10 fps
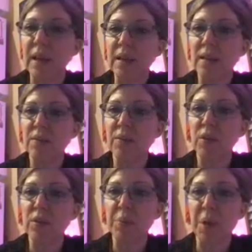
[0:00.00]
Had a
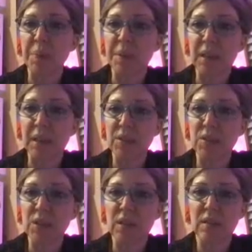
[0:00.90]
diverse
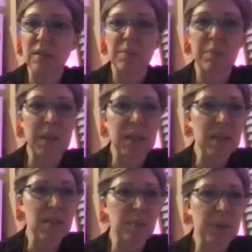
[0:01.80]
population, many
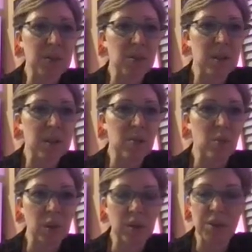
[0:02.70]
specialist
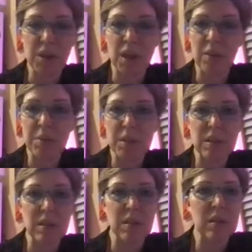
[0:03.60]

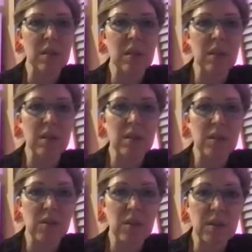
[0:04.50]
workshops,
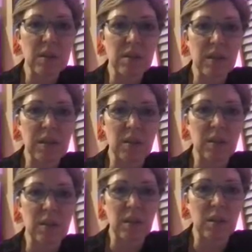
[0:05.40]
so this is like
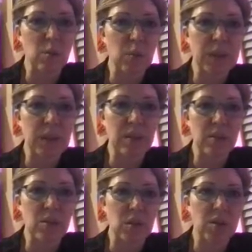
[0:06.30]
a
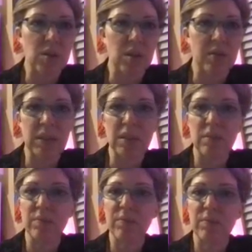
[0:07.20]
reconstruction of it.
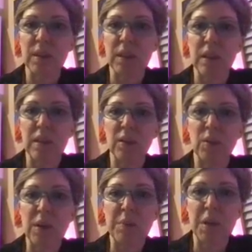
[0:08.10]
The
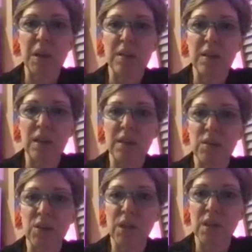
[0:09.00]
Great Mosque at
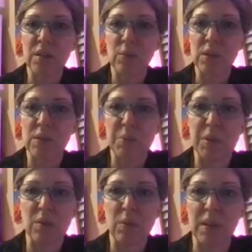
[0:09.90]
Djenne was
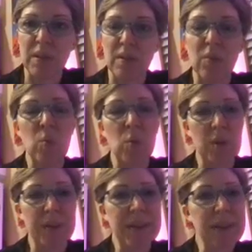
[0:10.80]
built with
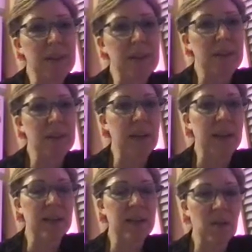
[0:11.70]
wood
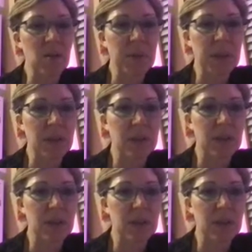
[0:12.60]
and adobe.